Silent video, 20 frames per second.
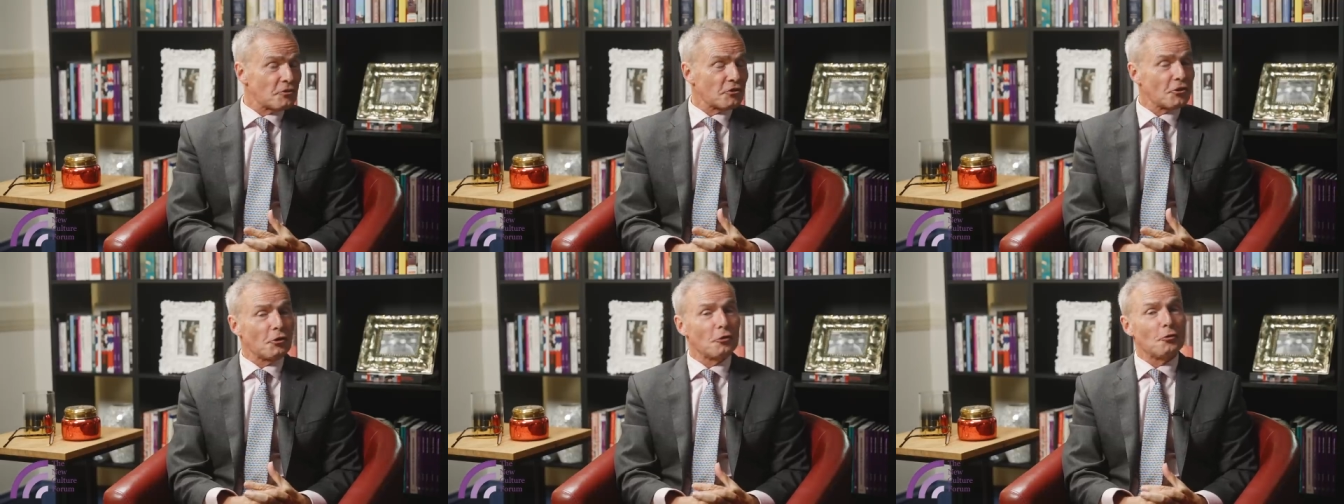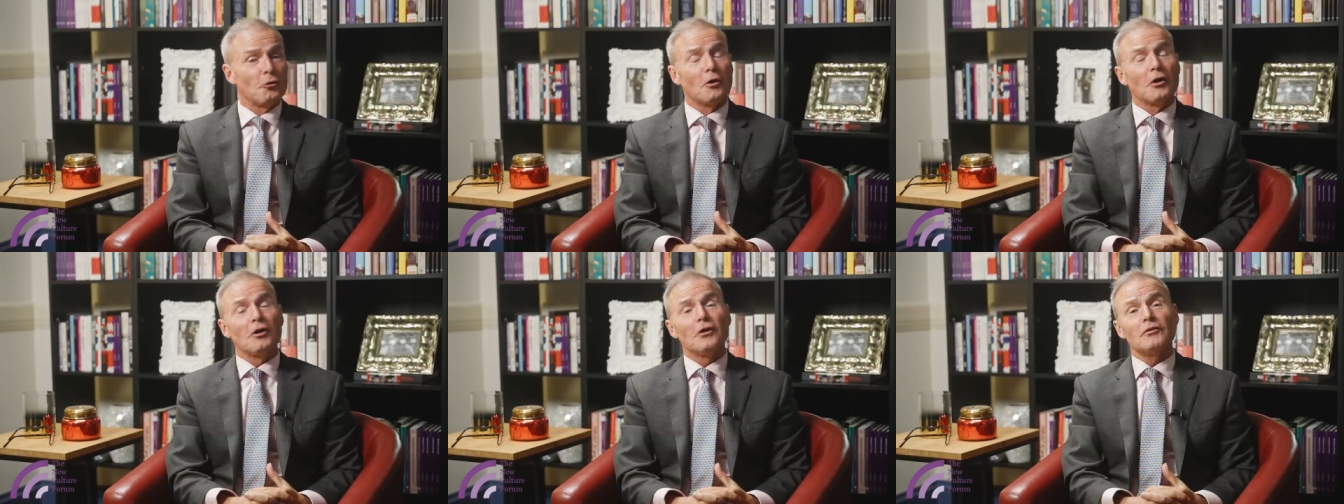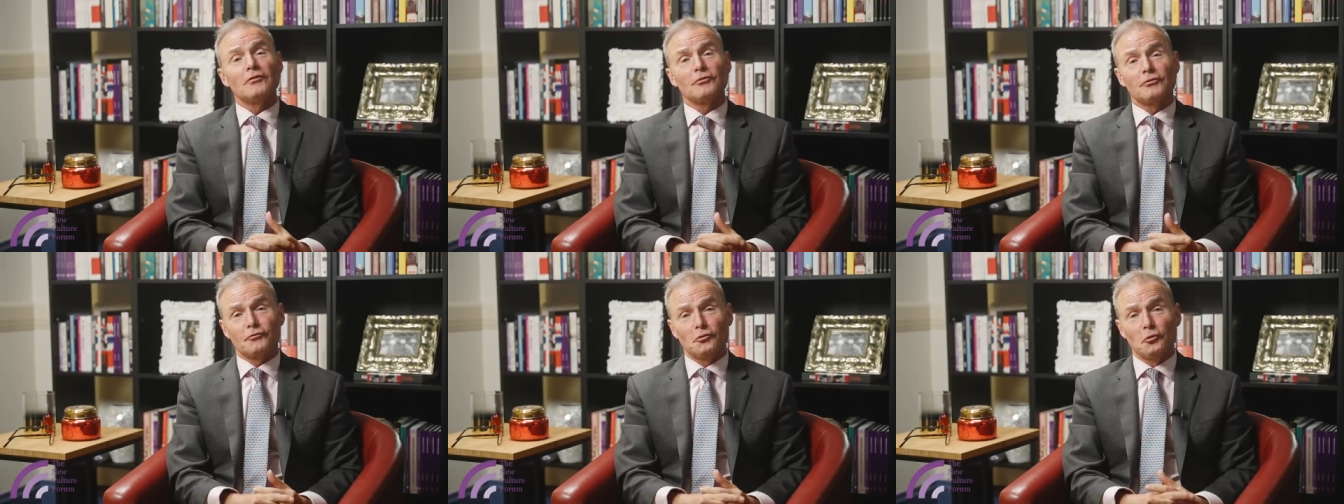So
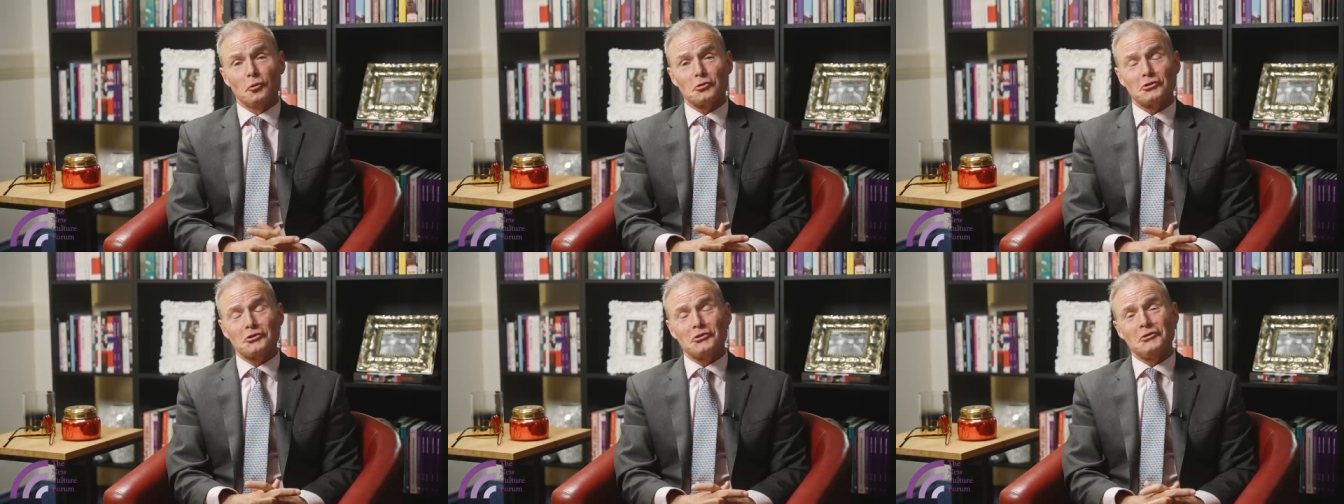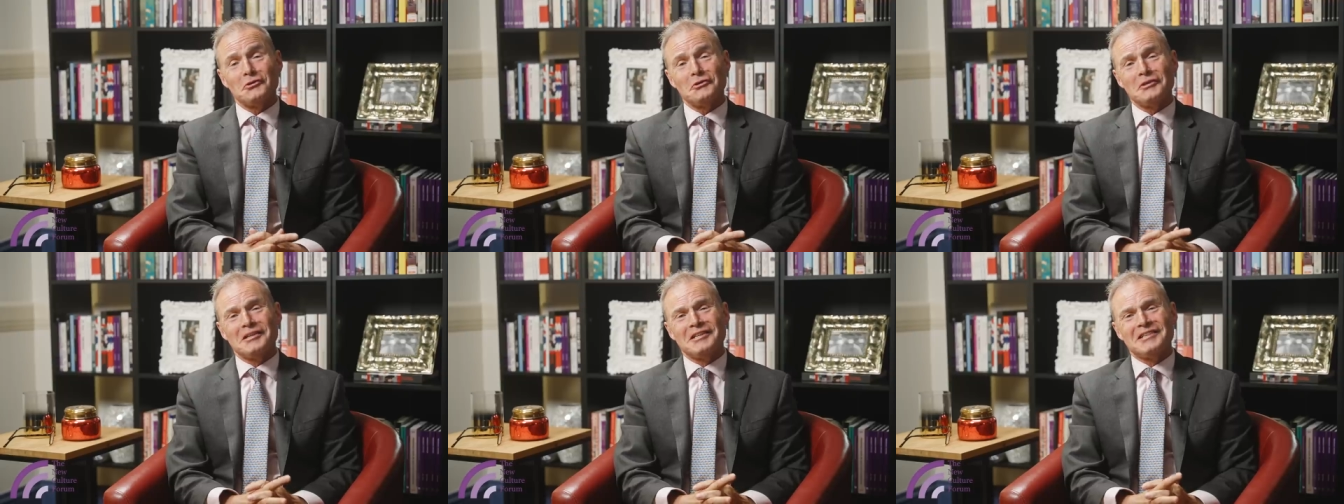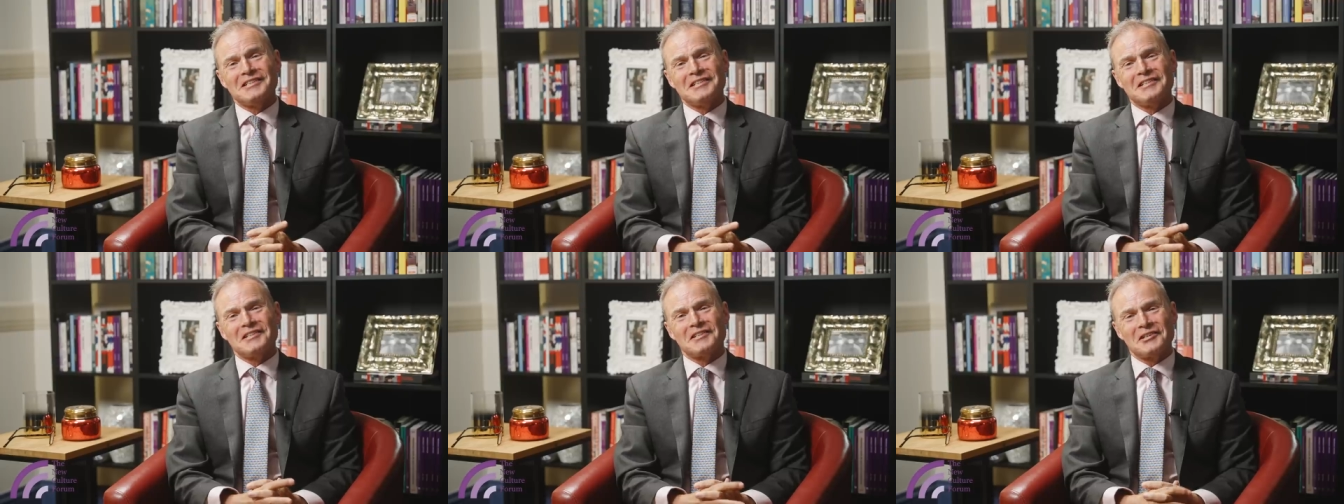look forward to
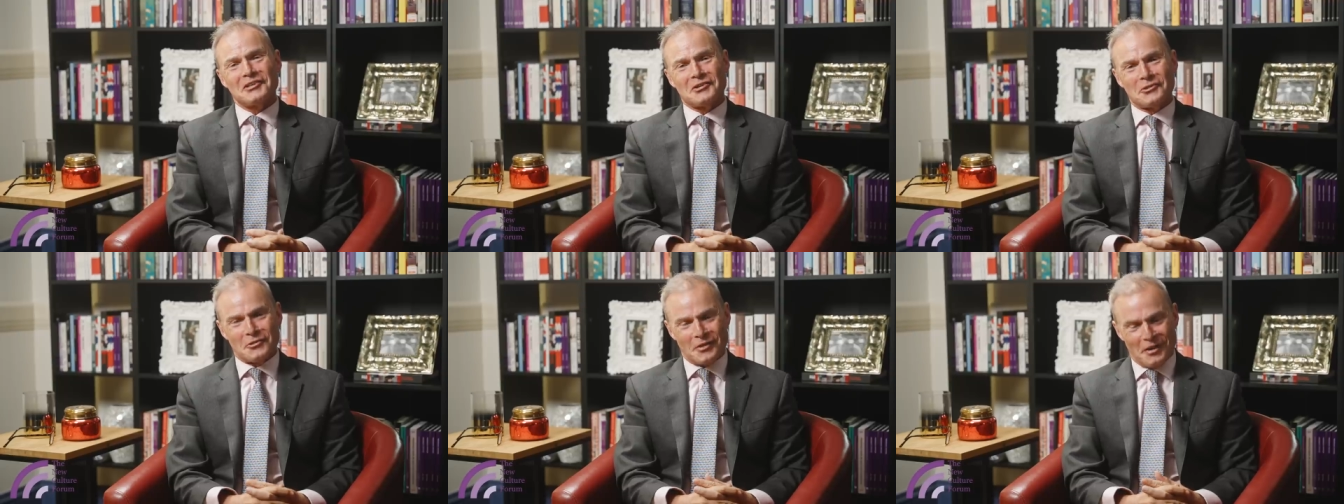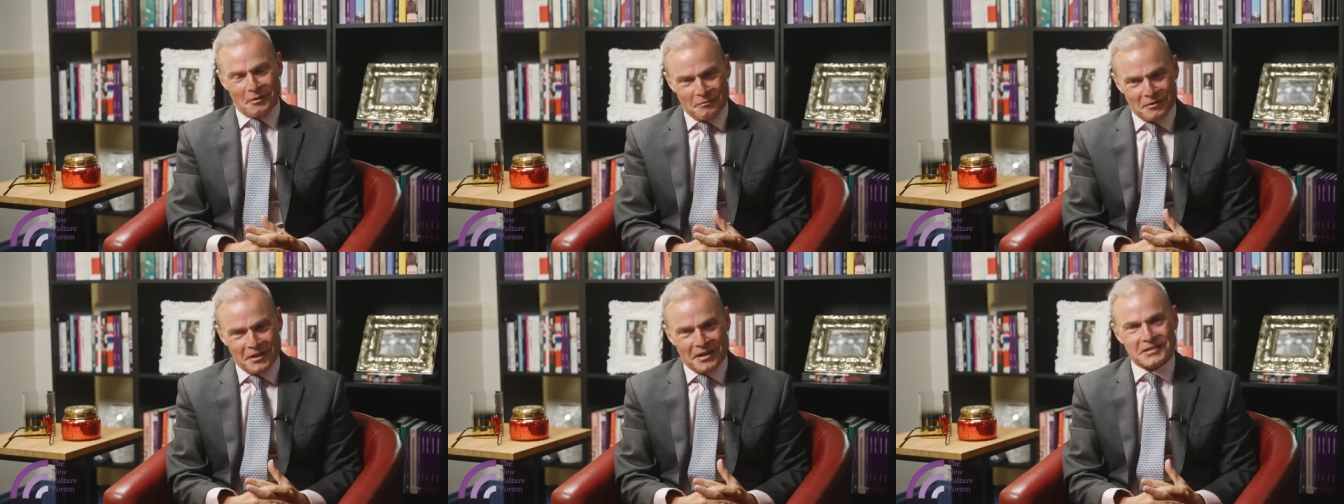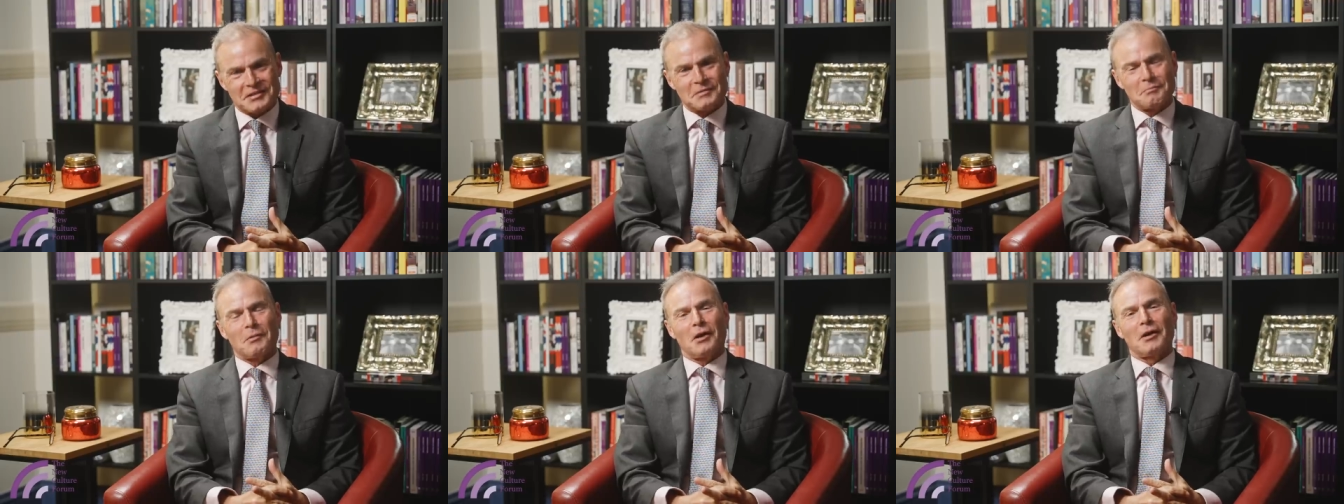seeing you then.
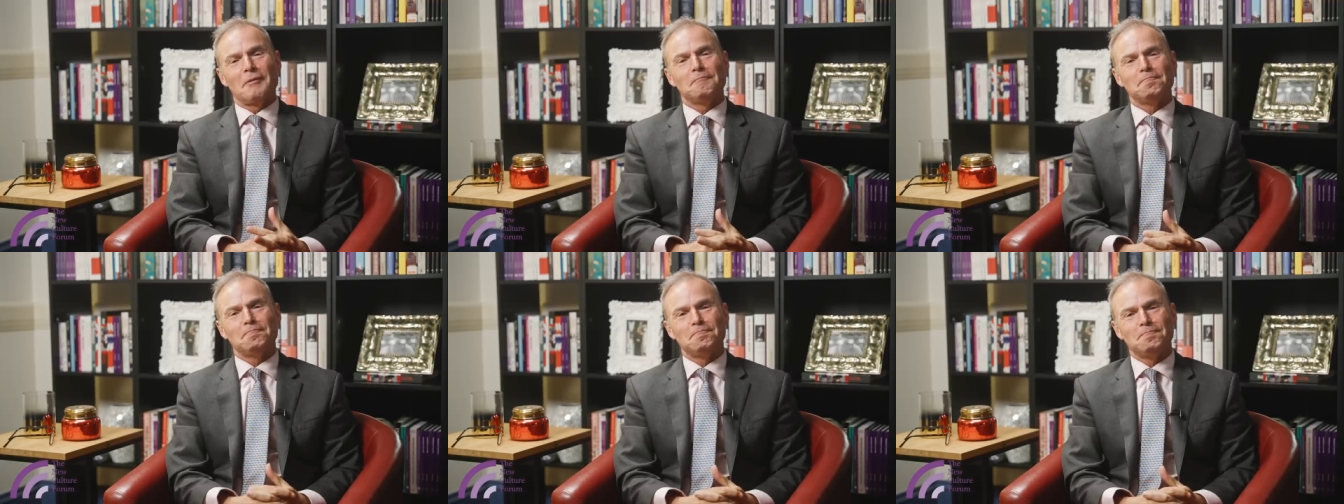Thanks. Bye.